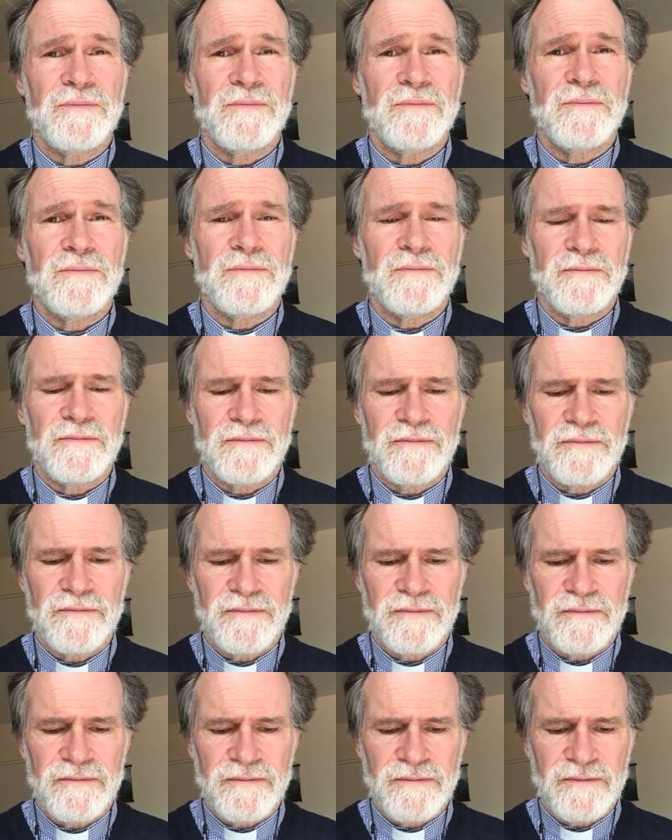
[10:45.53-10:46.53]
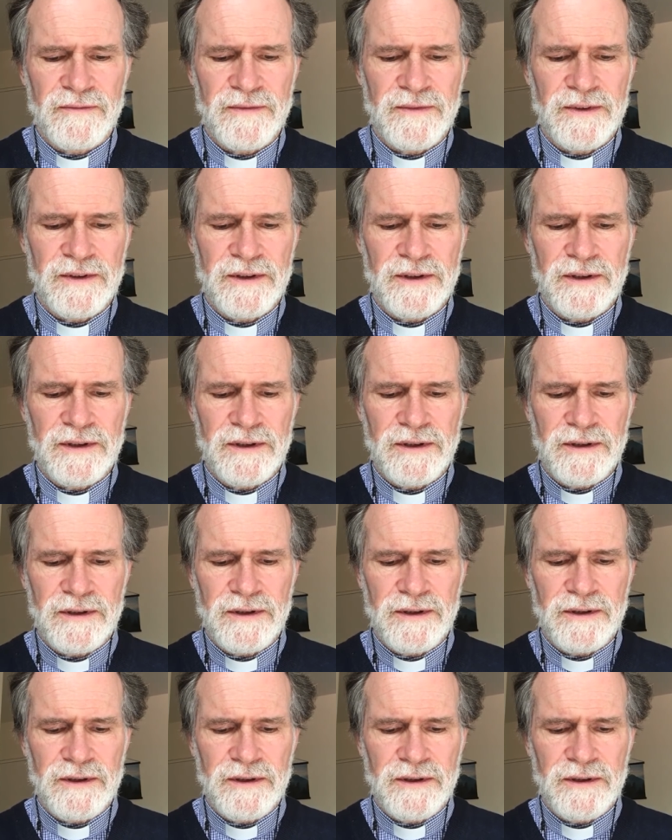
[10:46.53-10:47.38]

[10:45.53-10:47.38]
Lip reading: [no speech]